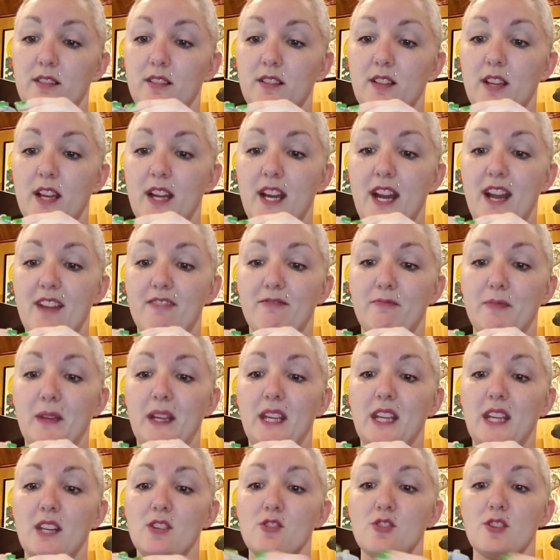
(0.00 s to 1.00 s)
You got to have
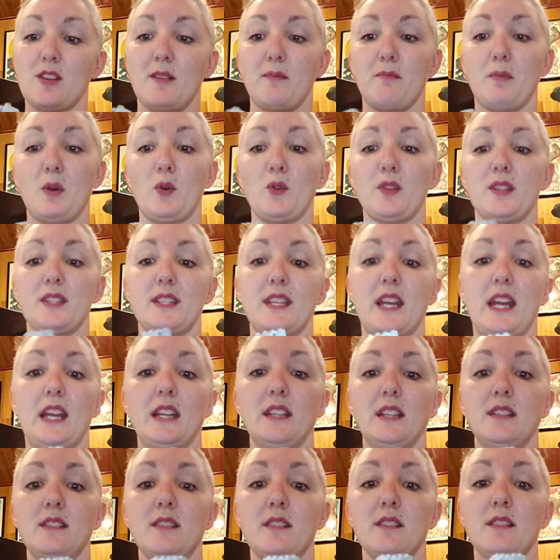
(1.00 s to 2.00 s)
big ears on both
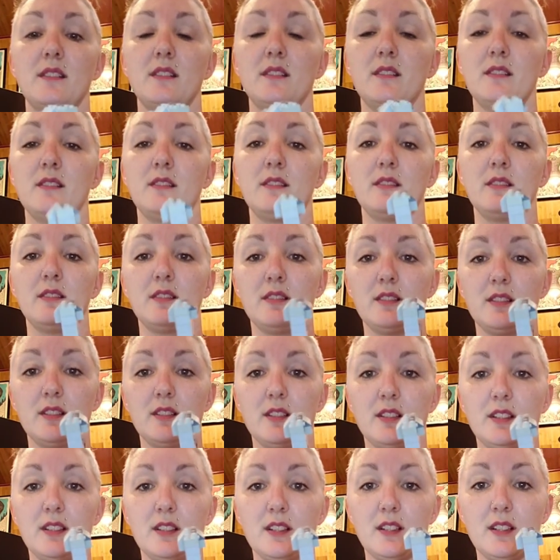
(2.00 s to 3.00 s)
sides.
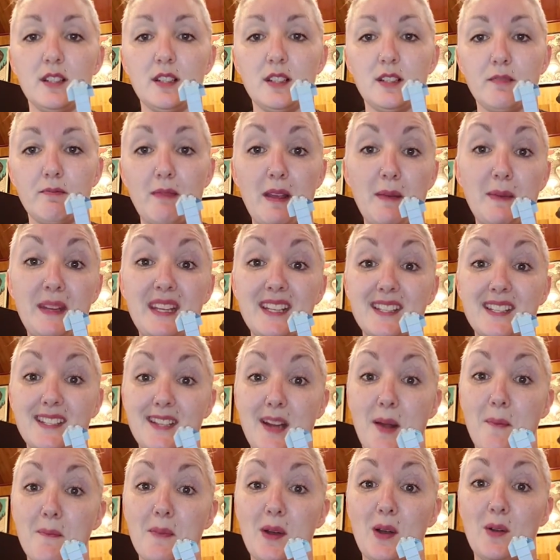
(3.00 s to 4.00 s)
Maybe he's
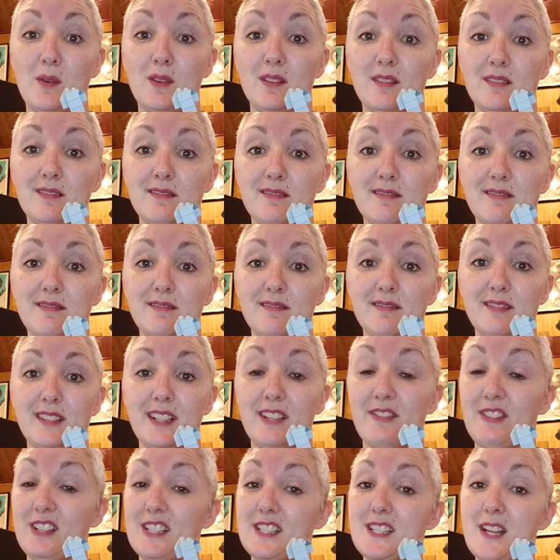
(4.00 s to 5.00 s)
Dumbo.
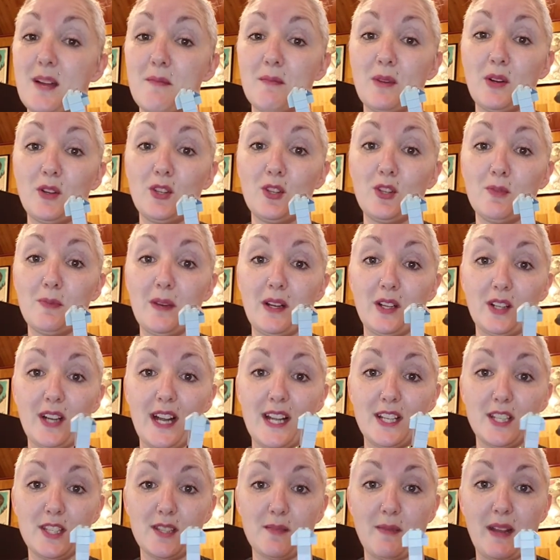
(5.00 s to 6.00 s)
If he's Dumbo, you better
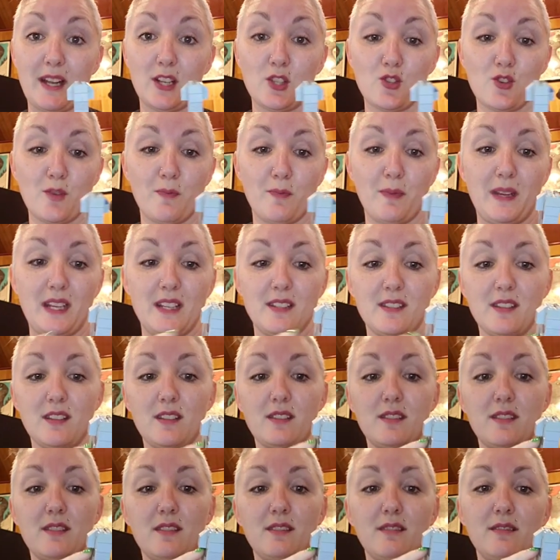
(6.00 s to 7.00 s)
add some extra
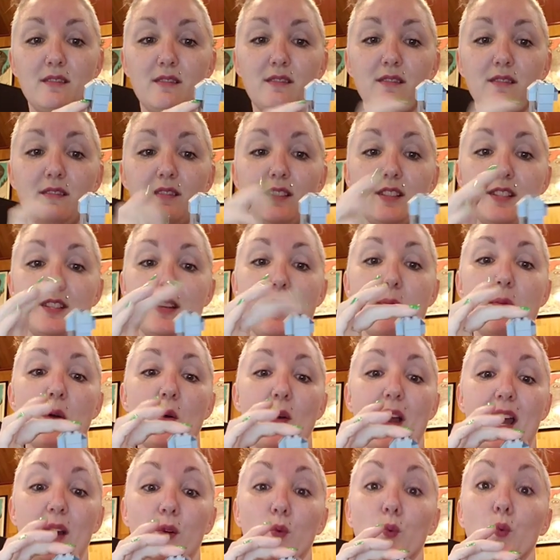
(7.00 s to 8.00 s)
pieces. Because
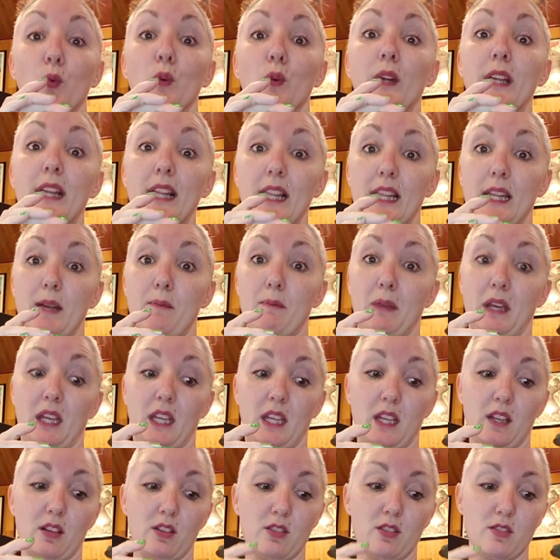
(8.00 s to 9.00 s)
Dumbo had really
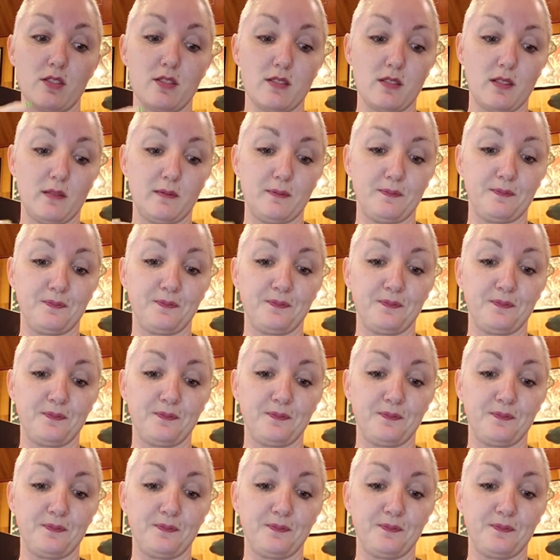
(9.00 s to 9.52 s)
big ears.